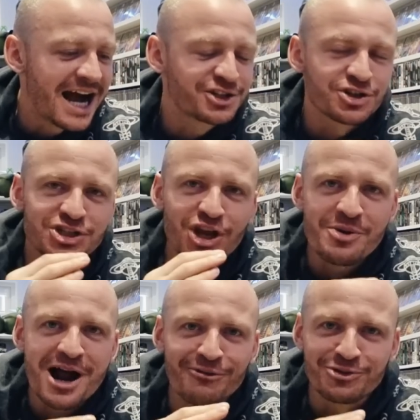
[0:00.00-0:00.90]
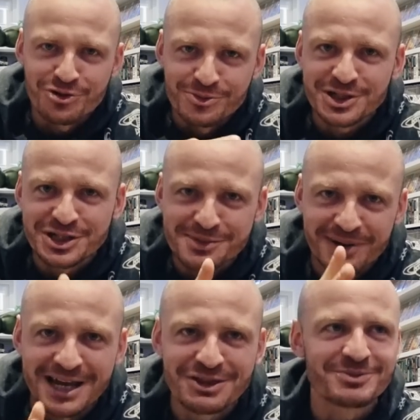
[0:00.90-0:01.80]
I just don't have the room to
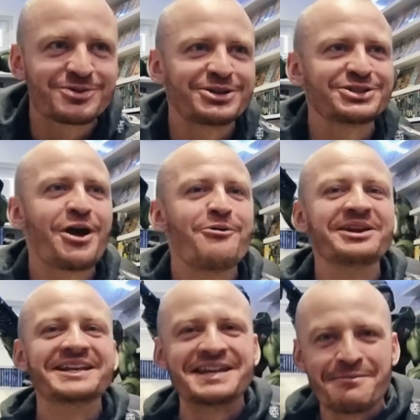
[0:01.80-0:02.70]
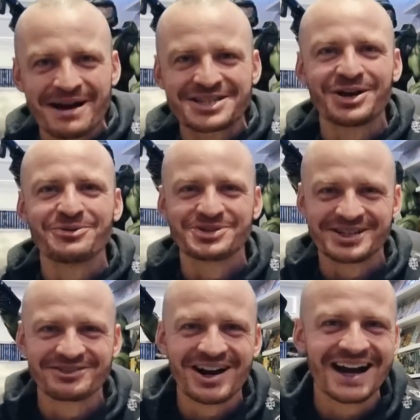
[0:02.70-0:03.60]
display them, so I only dip my toes
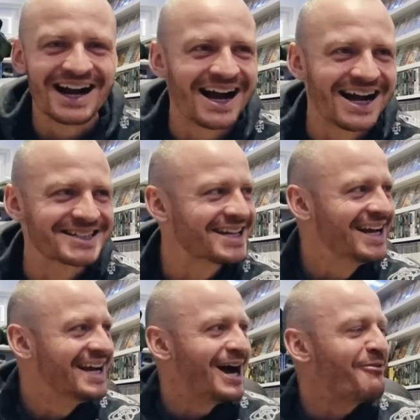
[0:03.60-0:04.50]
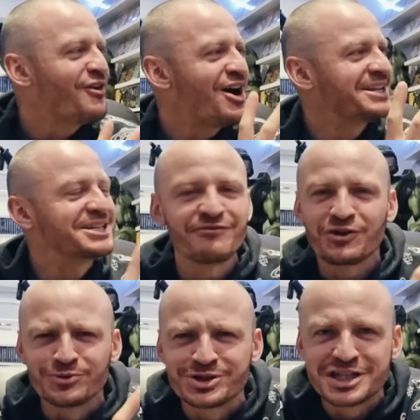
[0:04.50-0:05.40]
in, right? I, I find it
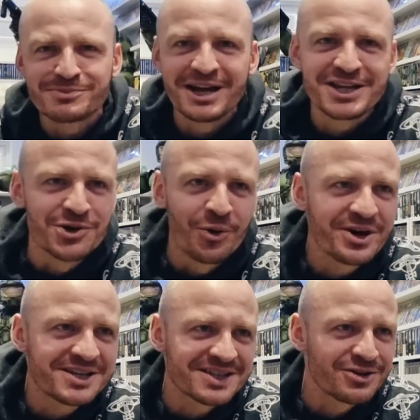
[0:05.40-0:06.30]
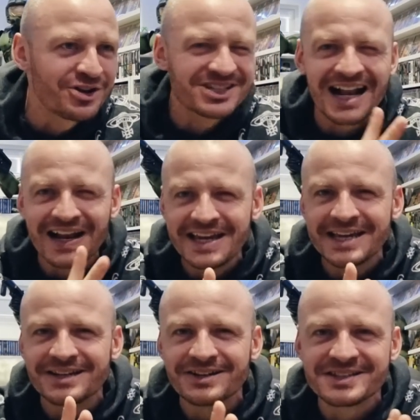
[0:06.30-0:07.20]
difficult to display toys. They're not as
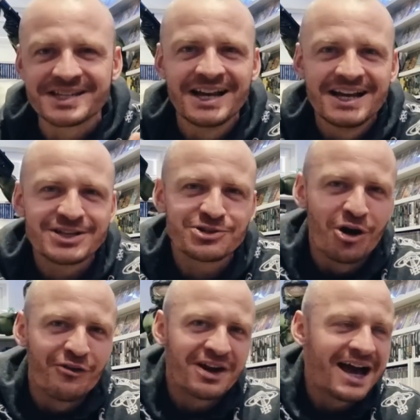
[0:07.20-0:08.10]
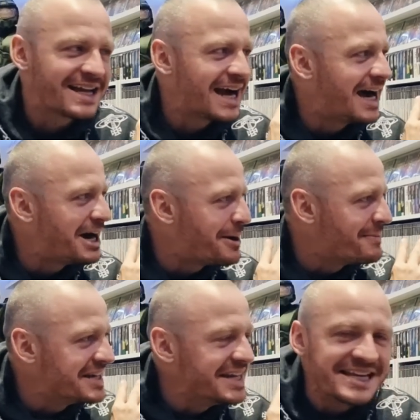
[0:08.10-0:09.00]
clean and as sort of like
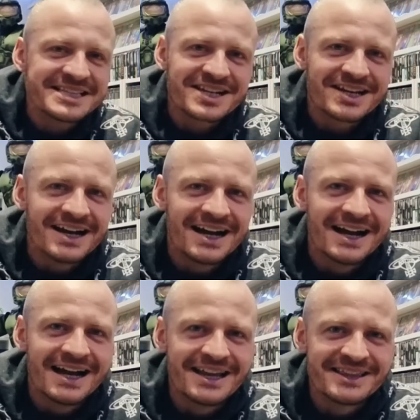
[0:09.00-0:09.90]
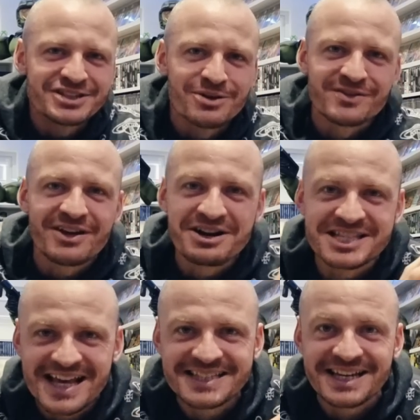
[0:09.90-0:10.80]
um, neat uh, in terms of their
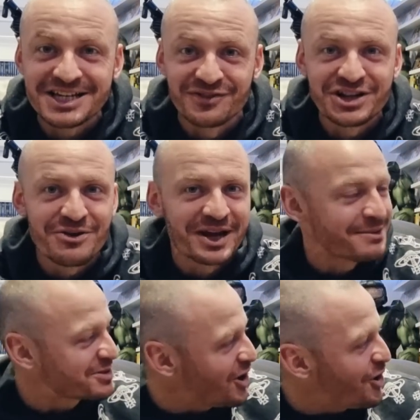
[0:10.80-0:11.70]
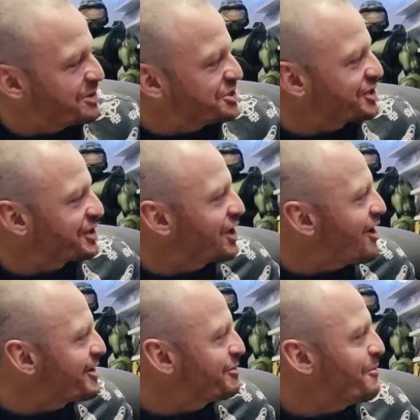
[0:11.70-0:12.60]
aesthetic as video games are, which you can
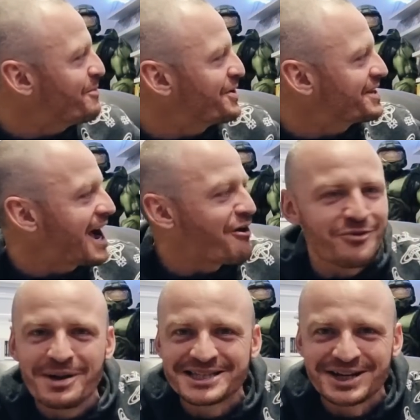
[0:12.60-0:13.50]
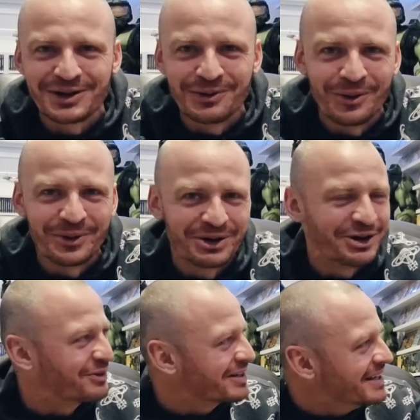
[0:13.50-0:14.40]
line up and alphabetical
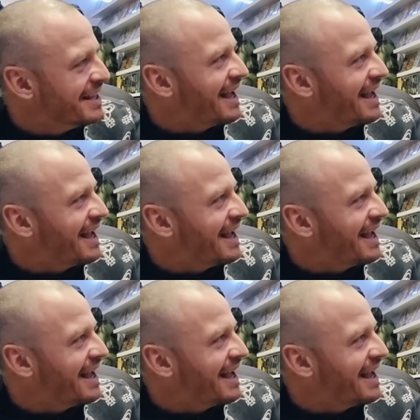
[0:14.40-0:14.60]
order and